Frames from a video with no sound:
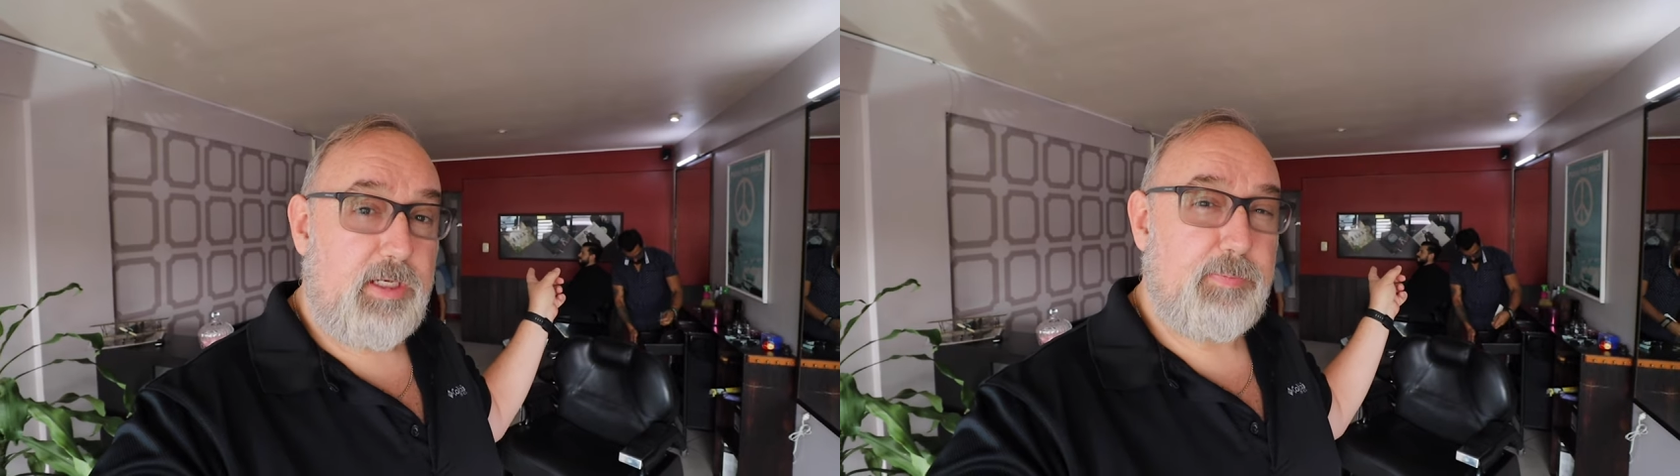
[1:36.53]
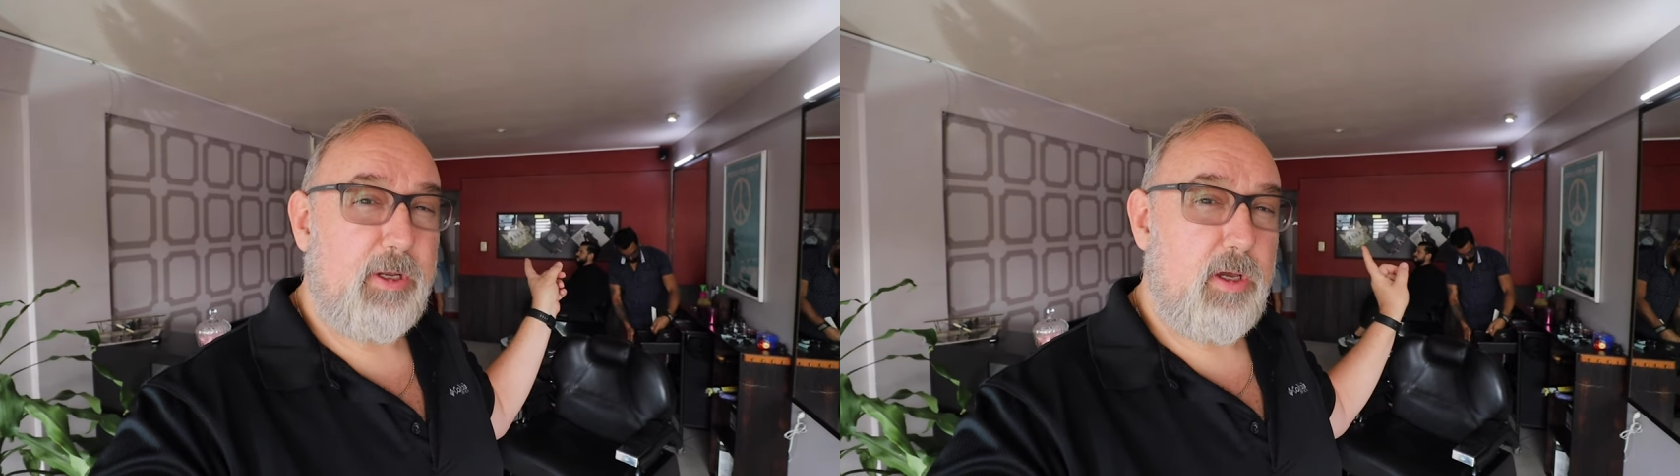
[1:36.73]

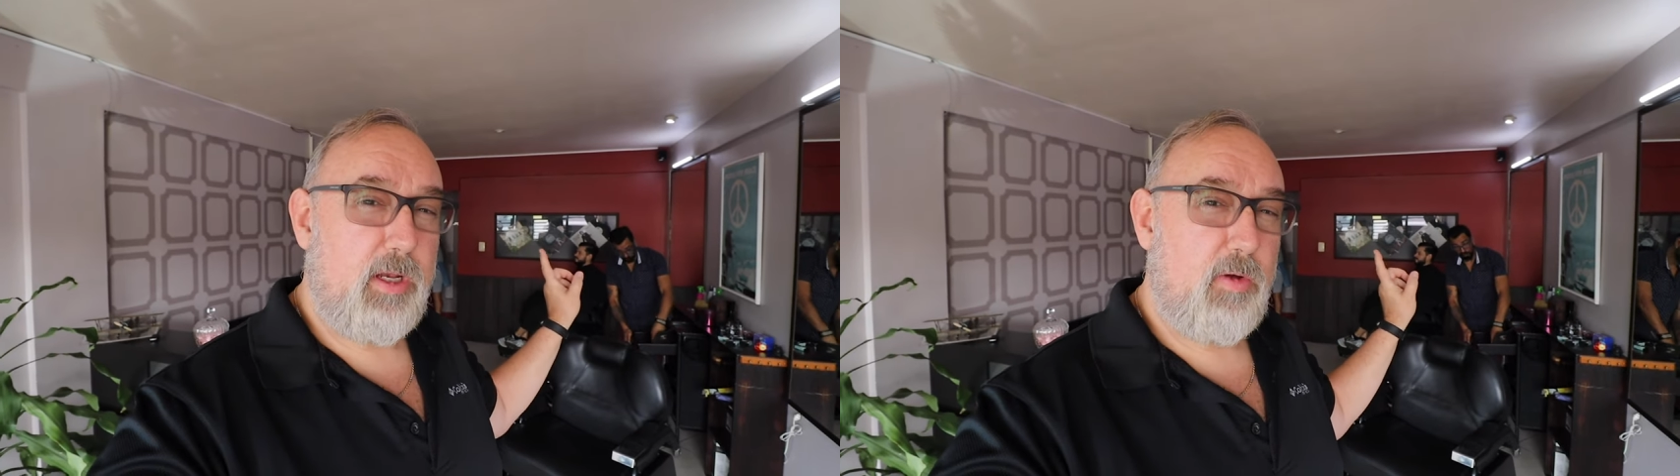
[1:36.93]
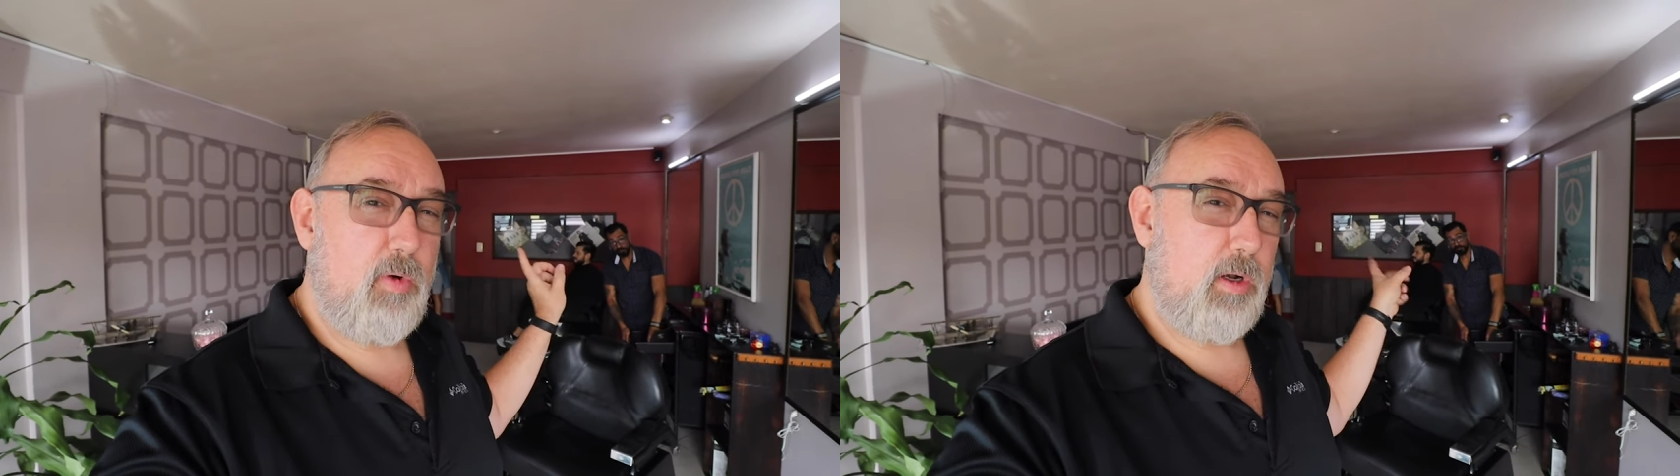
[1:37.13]
He's been
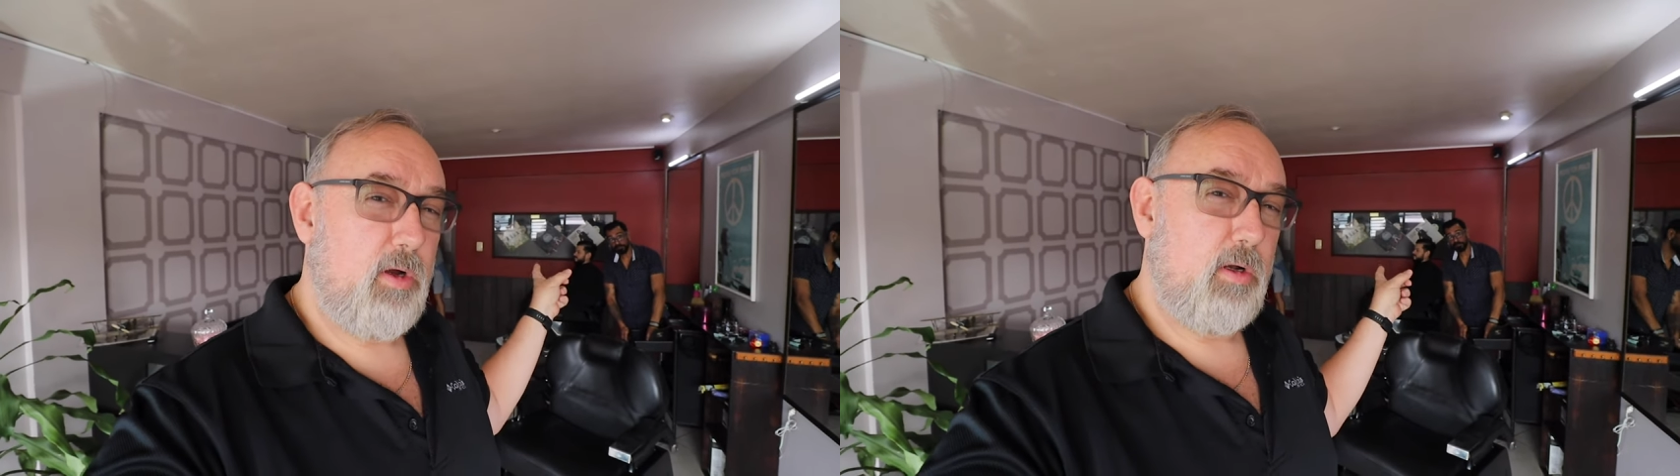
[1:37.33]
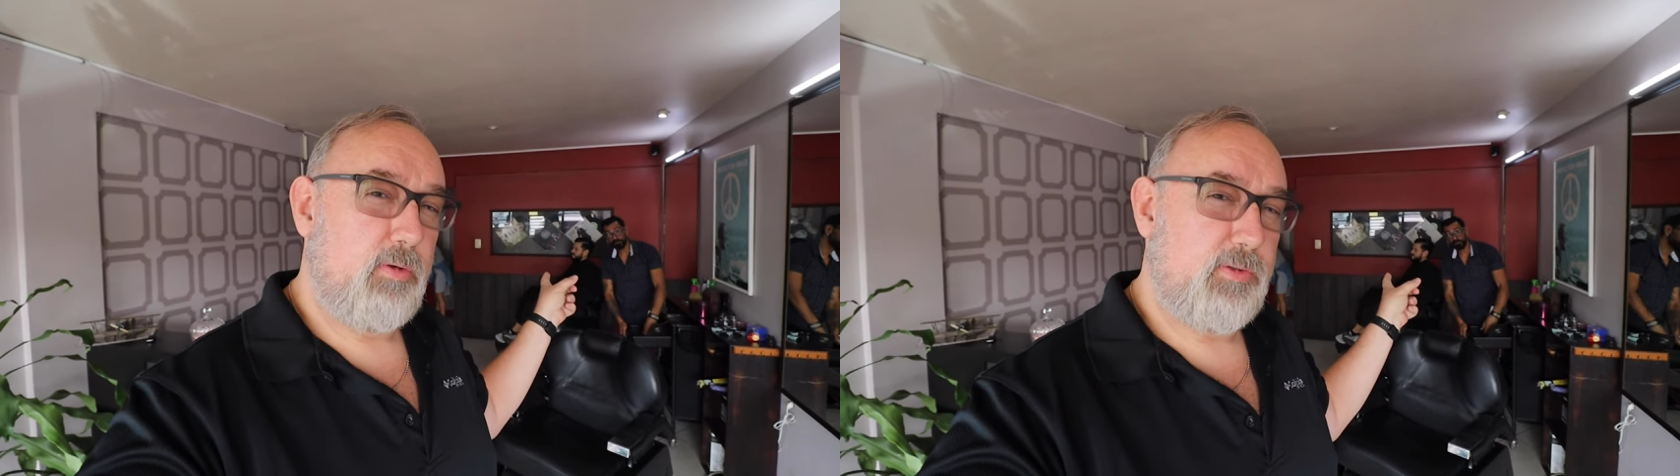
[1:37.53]
cutting Juan
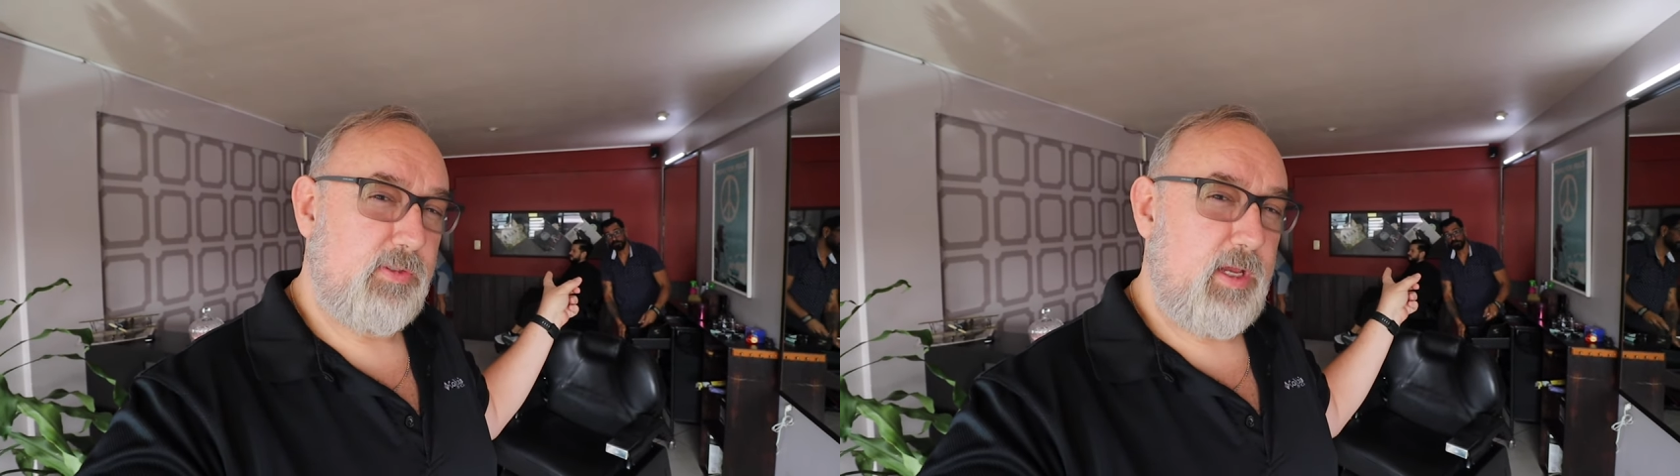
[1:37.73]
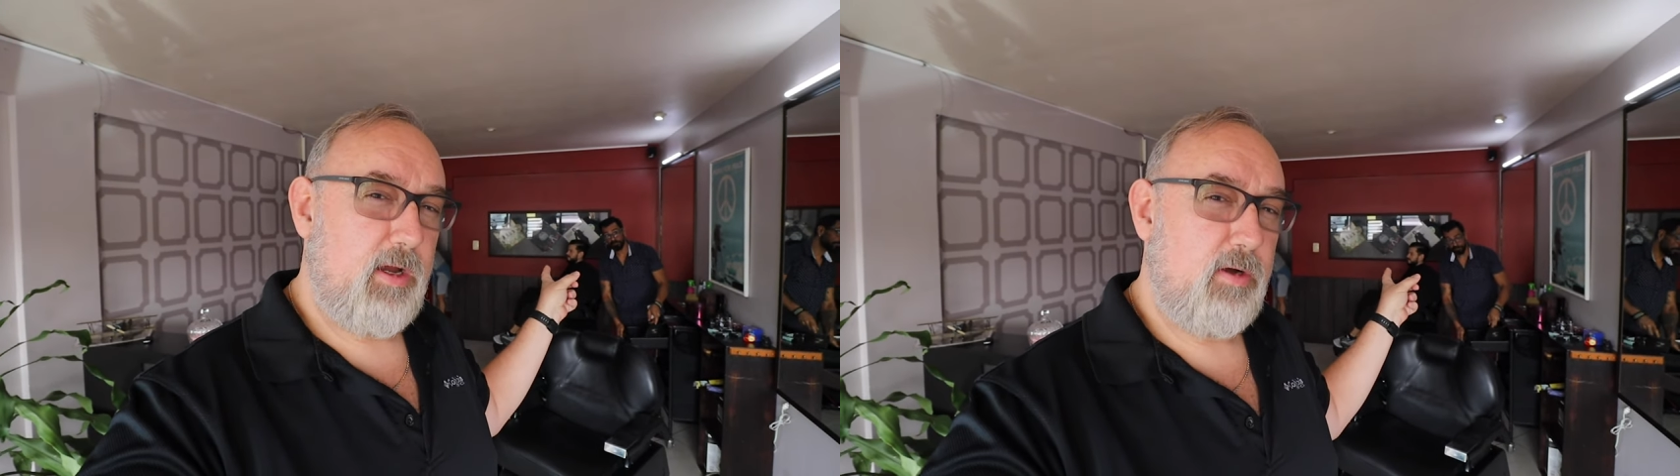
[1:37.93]

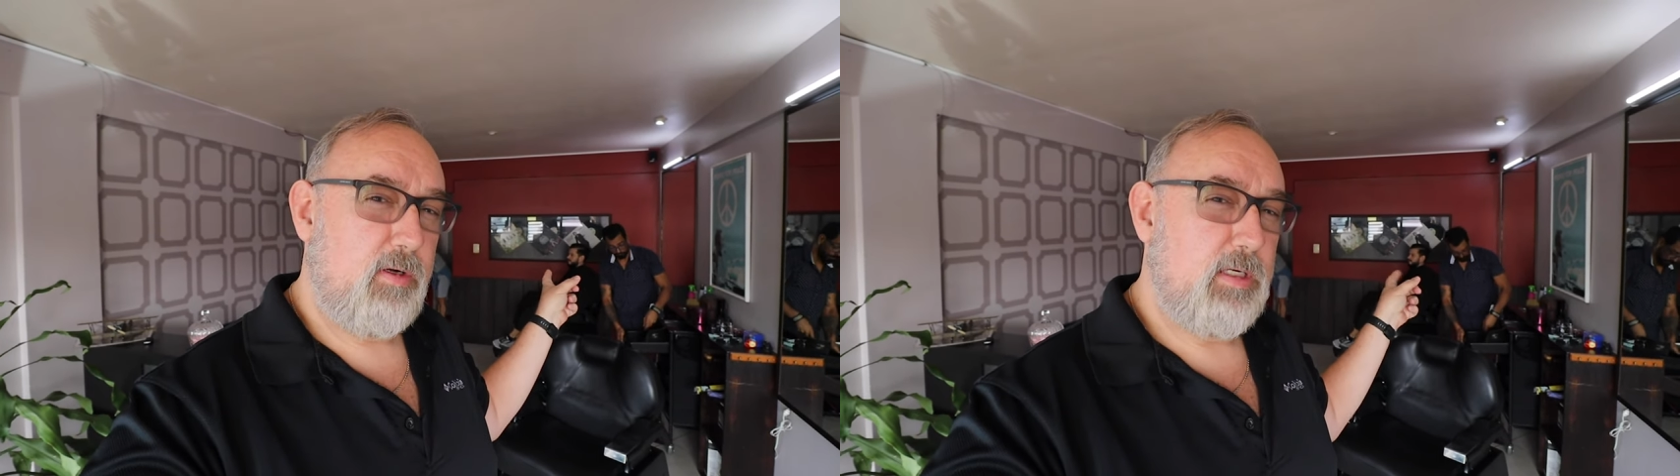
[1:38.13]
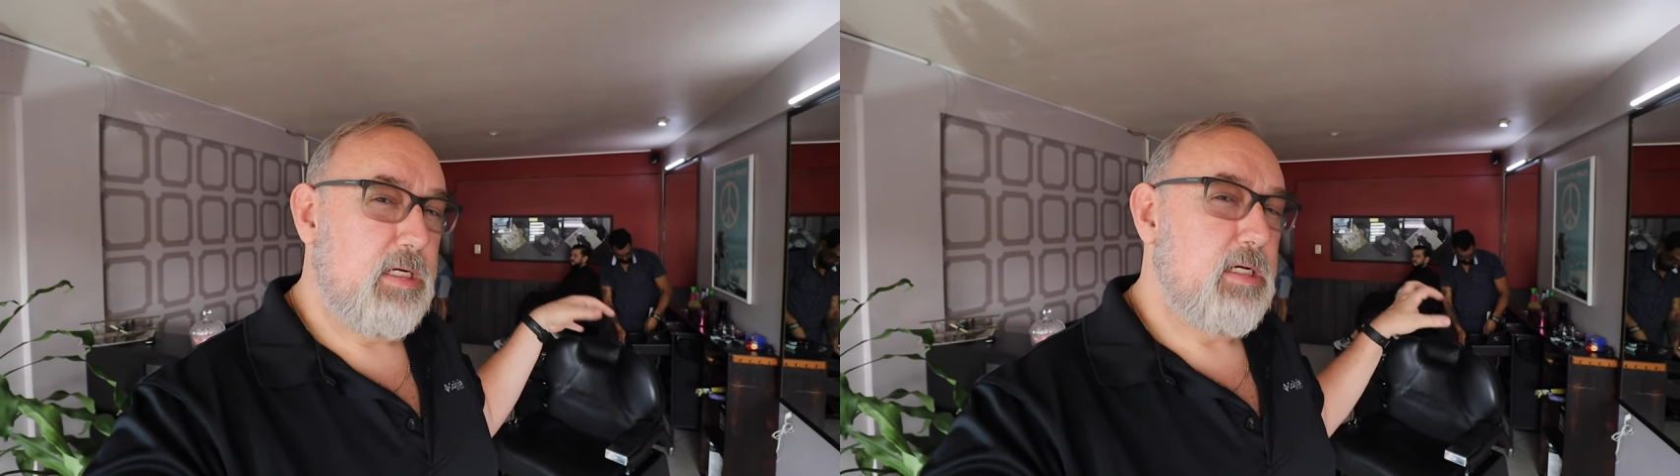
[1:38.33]
Carlos's hair